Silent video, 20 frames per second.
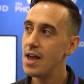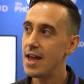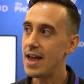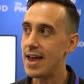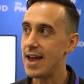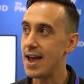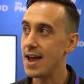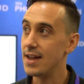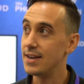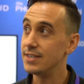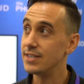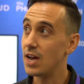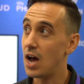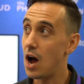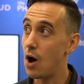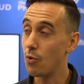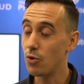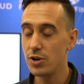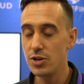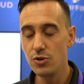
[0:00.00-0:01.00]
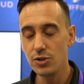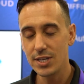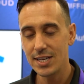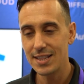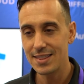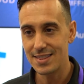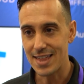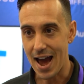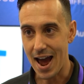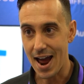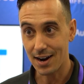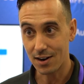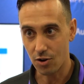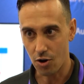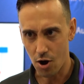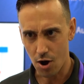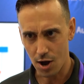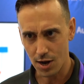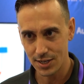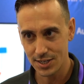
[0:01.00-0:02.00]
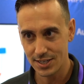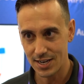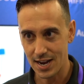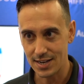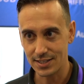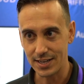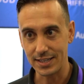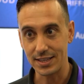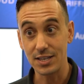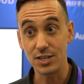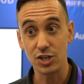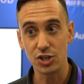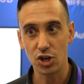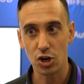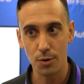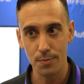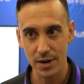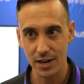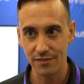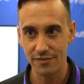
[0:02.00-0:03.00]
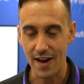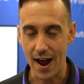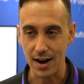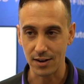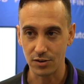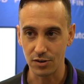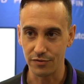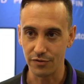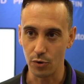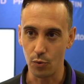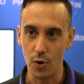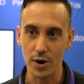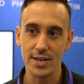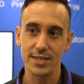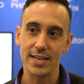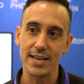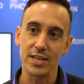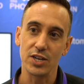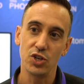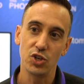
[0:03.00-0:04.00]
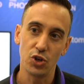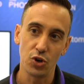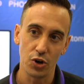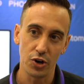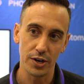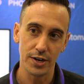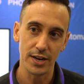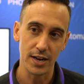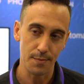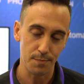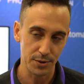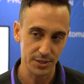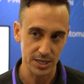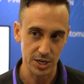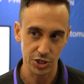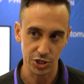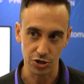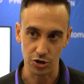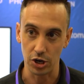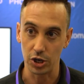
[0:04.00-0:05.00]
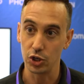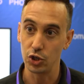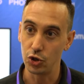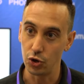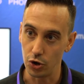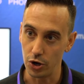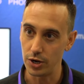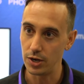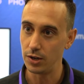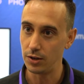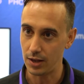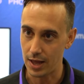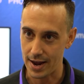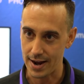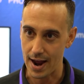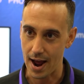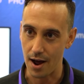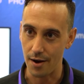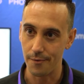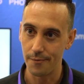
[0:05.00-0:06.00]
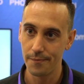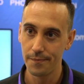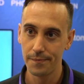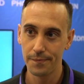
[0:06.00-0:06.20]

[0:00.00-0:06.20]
And we're using that cost as like the determining factor for what is a good imposition or a good layout.